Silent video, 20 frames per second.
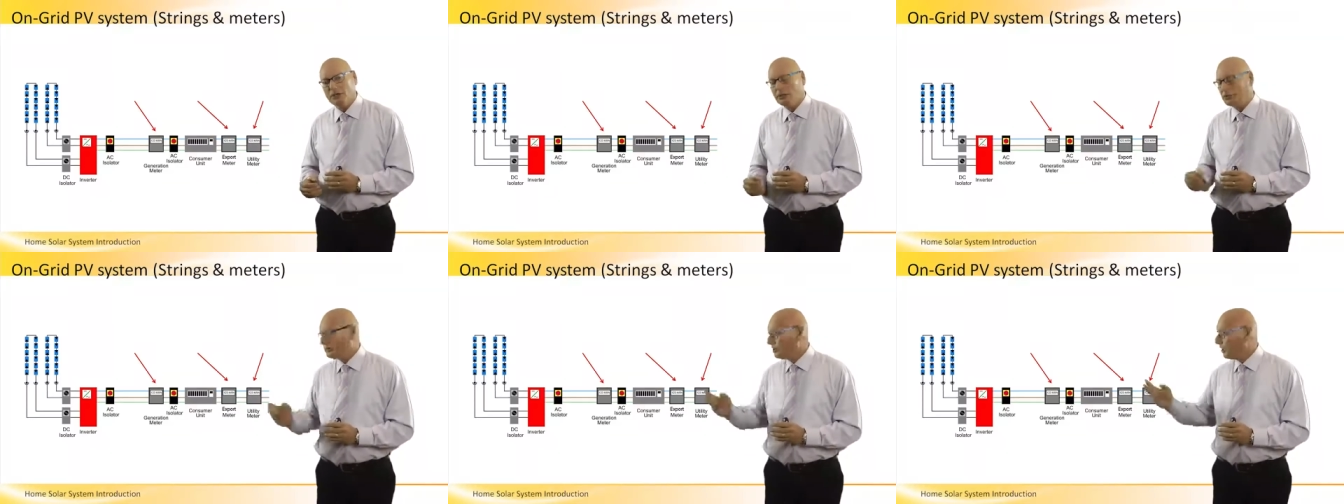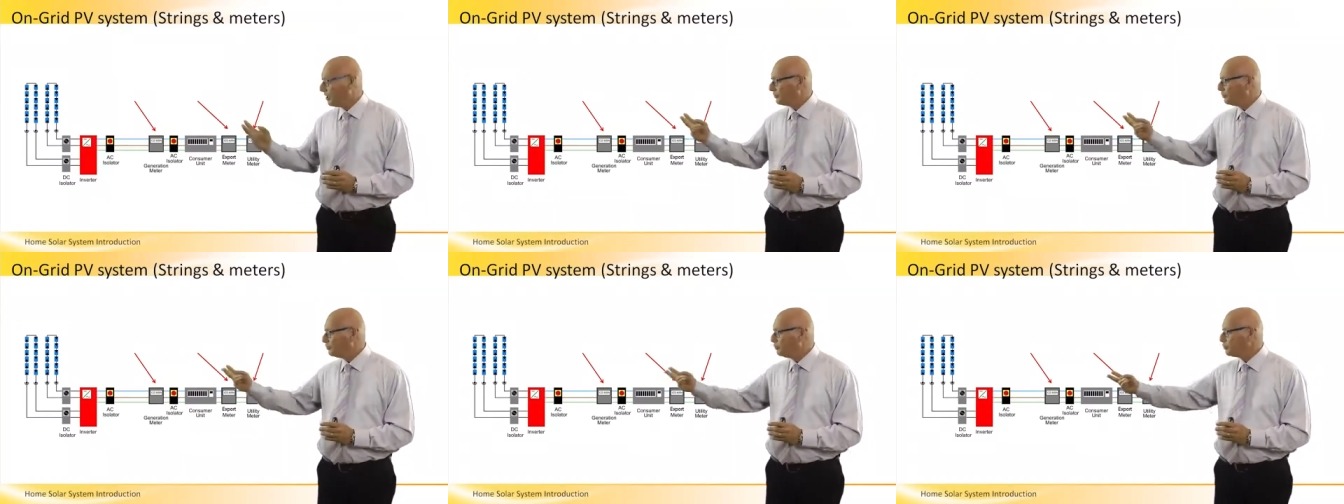
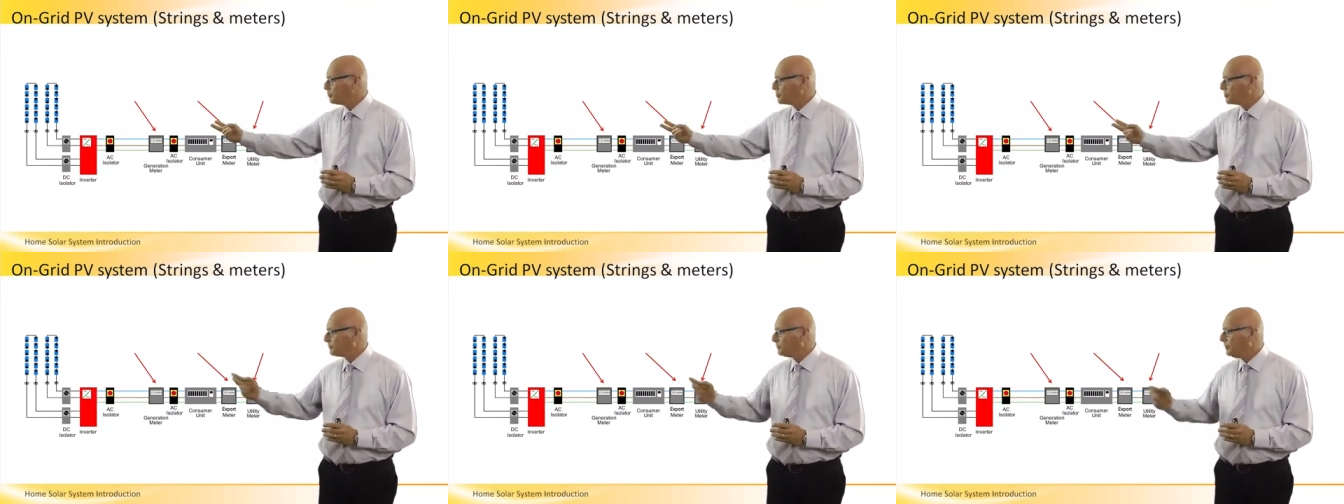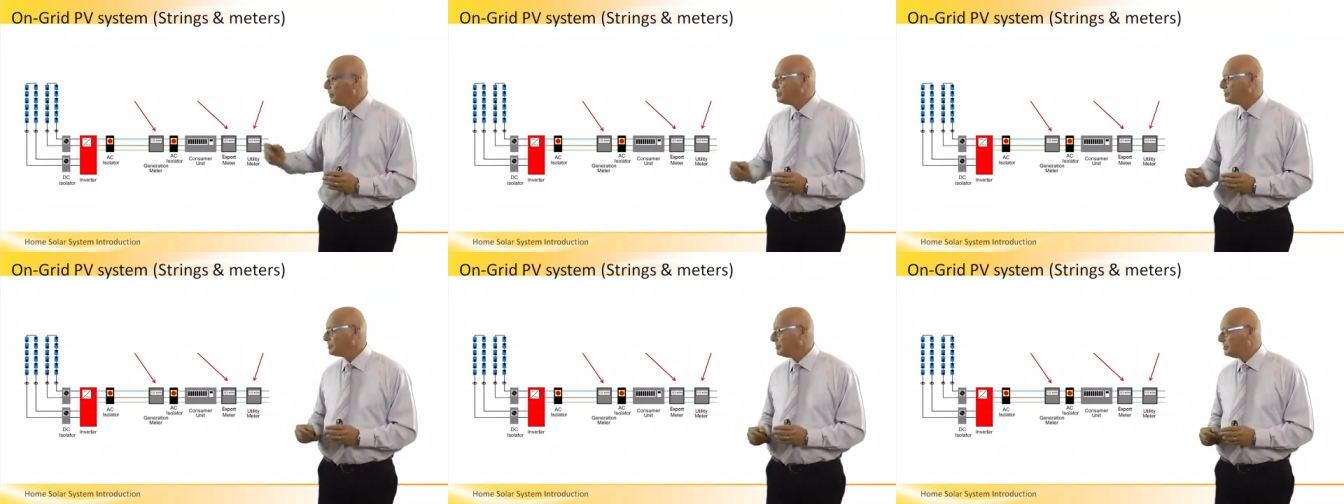There are two
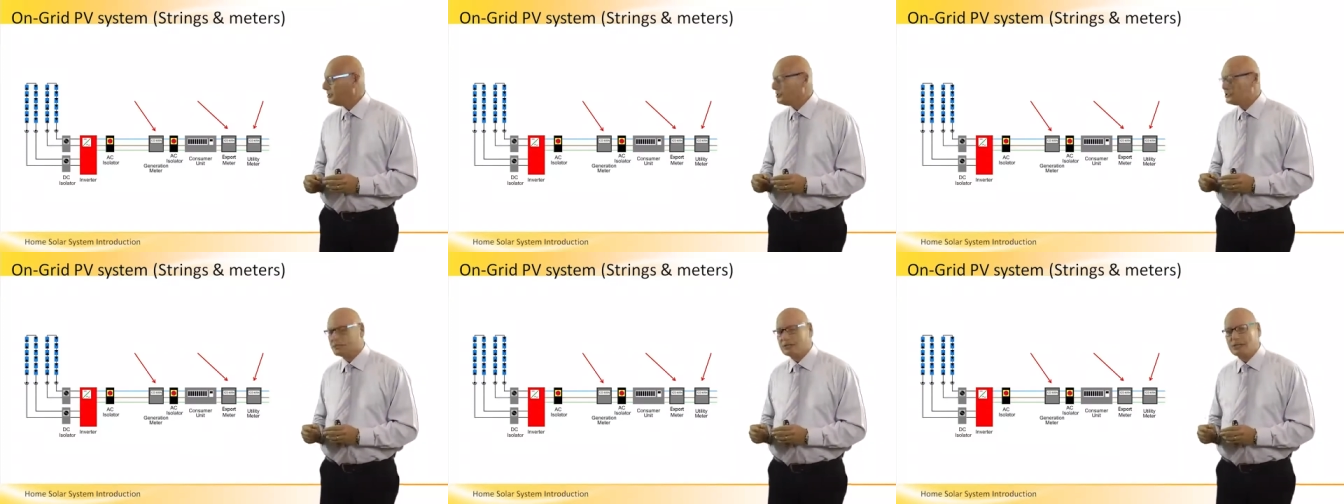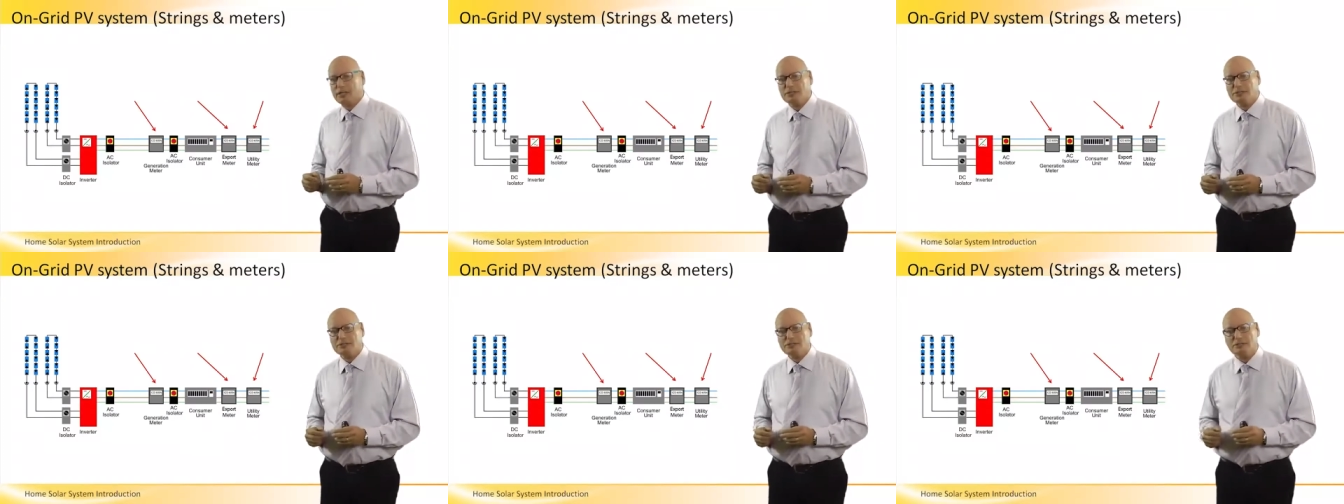strings in this
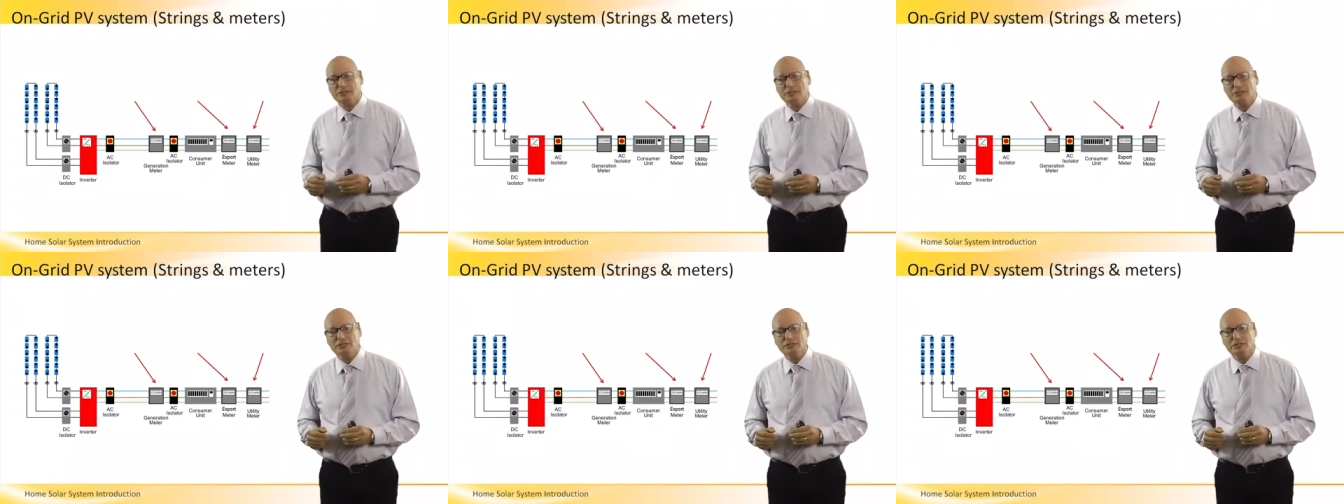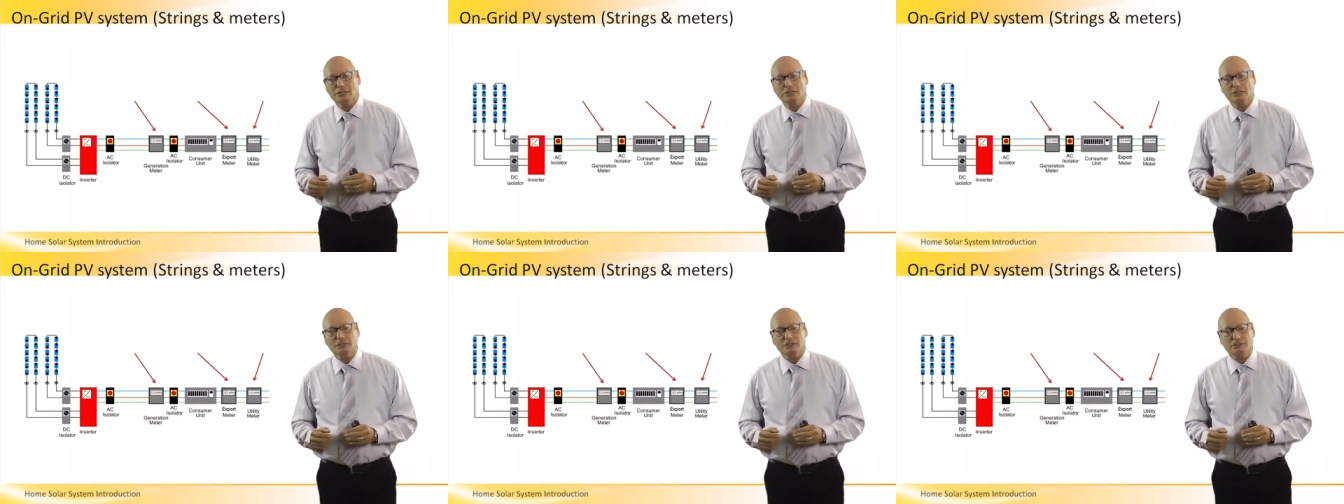case.
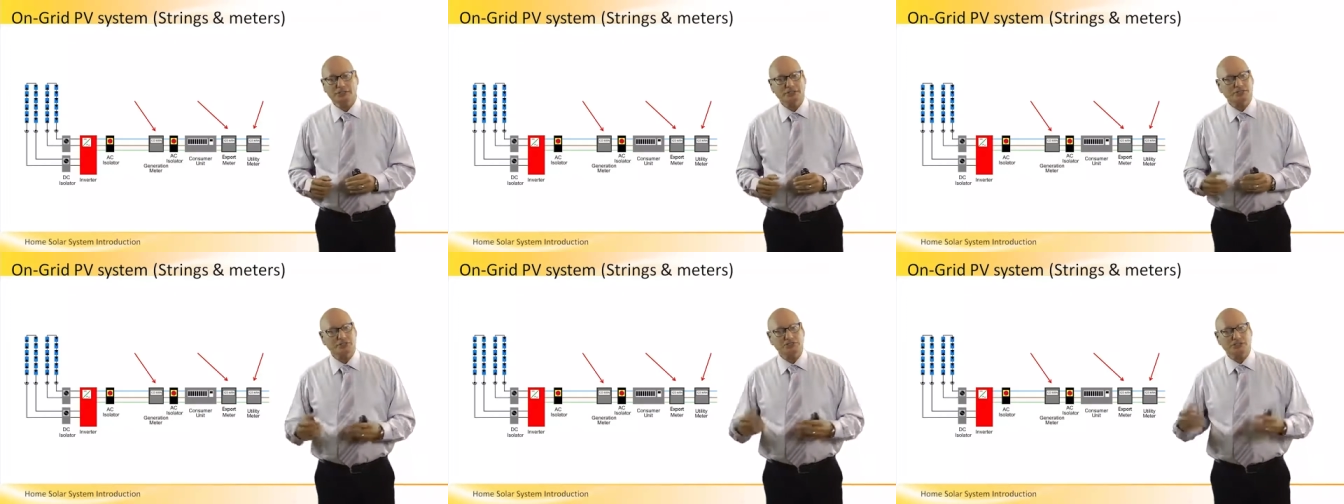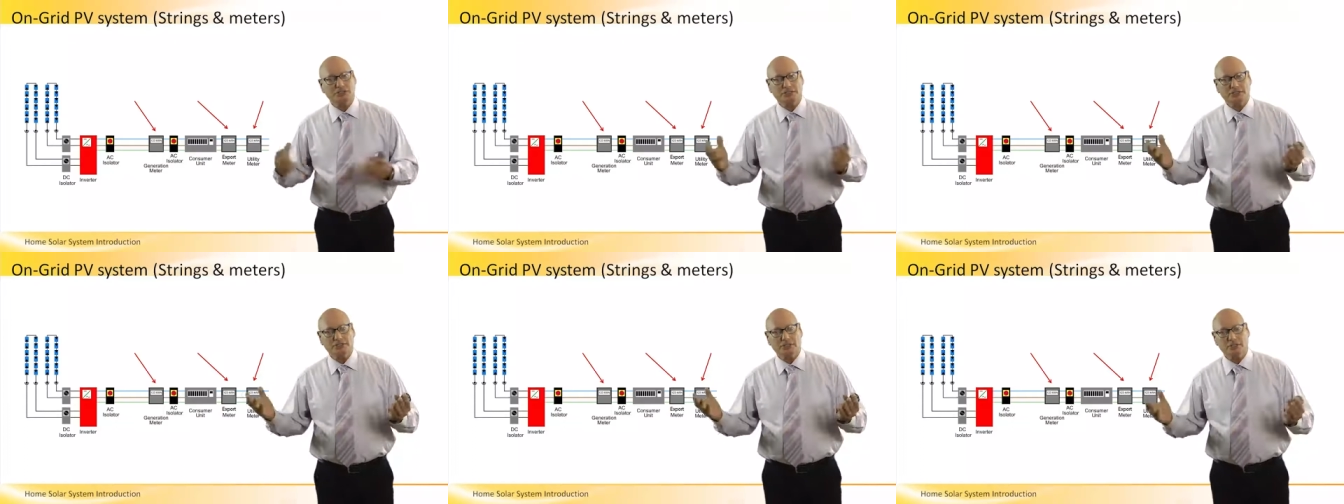This is
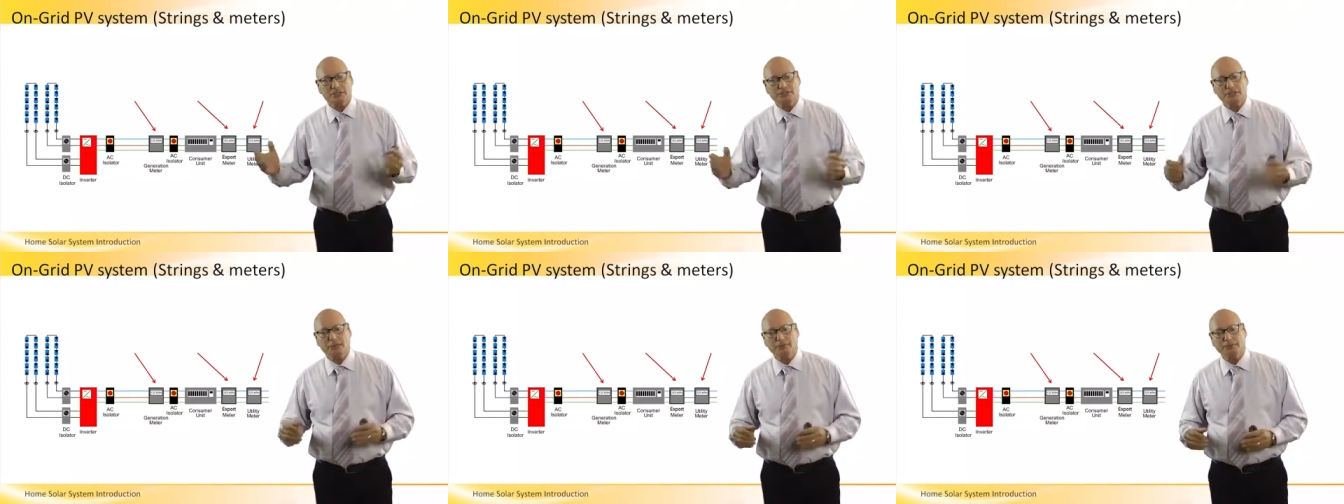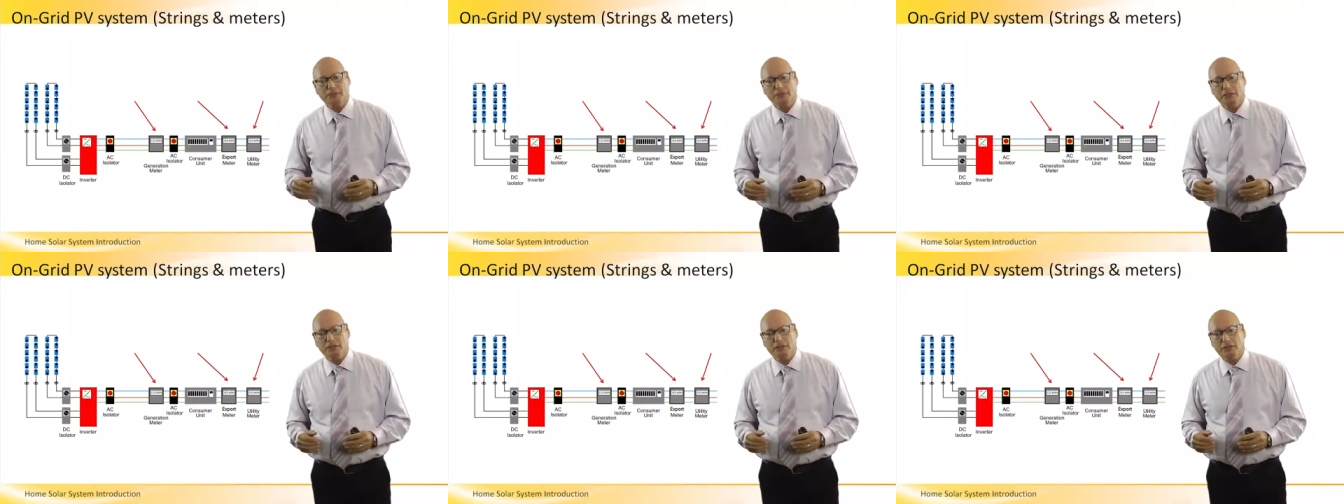just an
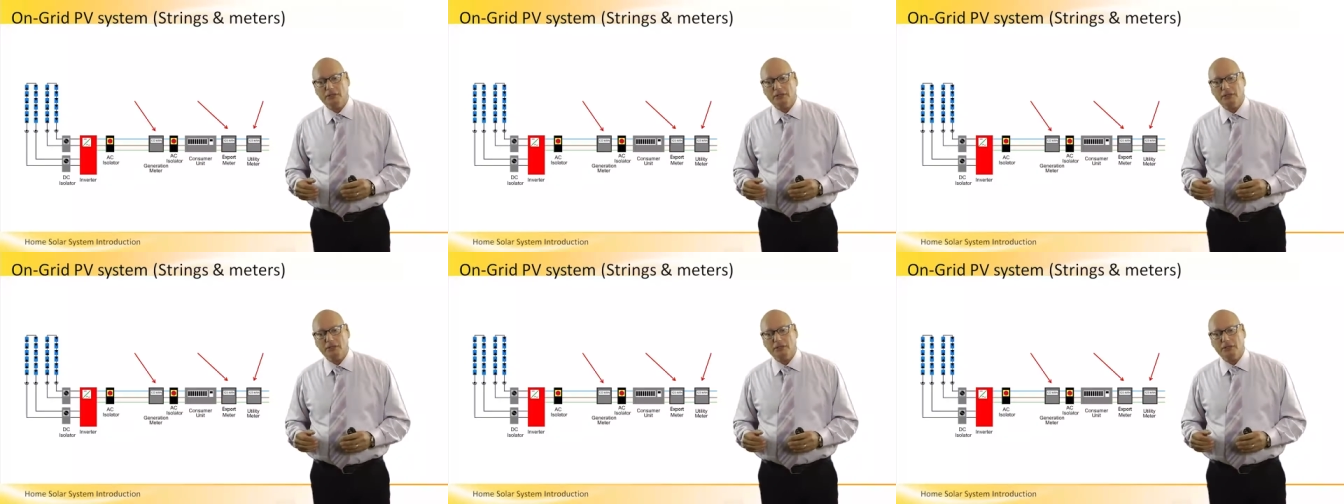example.